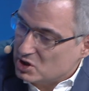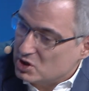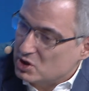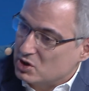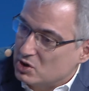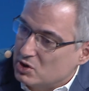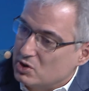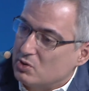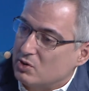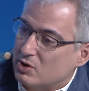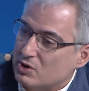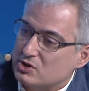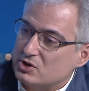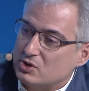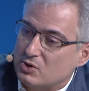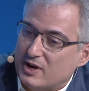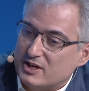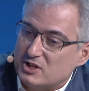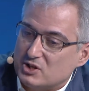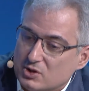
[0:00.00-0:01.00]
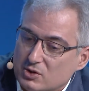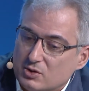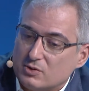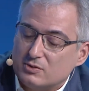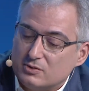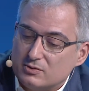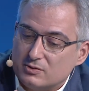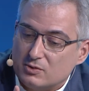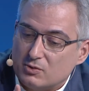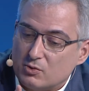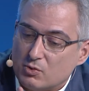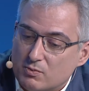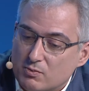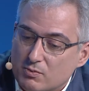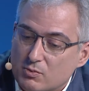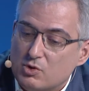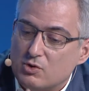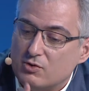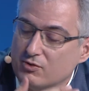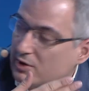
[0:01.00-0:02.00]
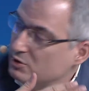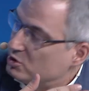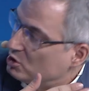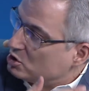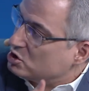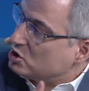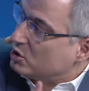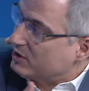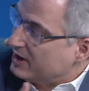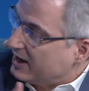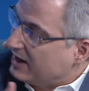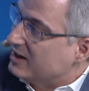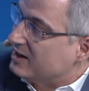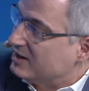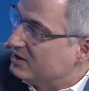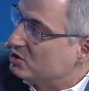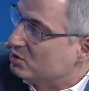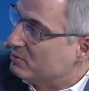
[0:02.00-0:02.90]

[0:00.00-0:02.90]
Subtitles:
You also had your move on your journey to